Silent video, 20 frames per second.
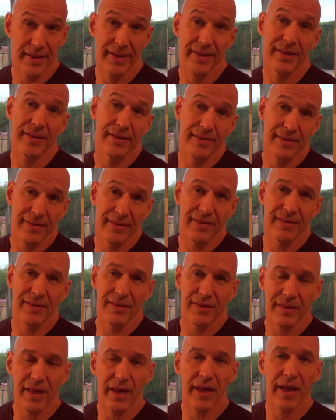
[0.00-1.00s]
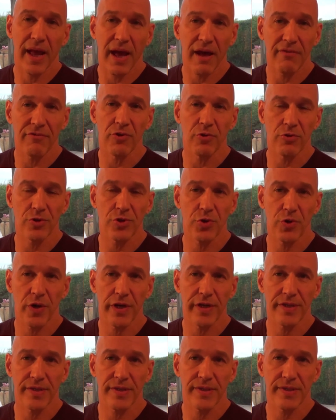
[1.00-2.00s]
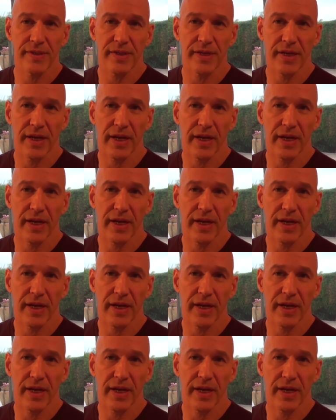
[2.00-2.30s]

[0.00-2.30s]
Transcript: They have no choice,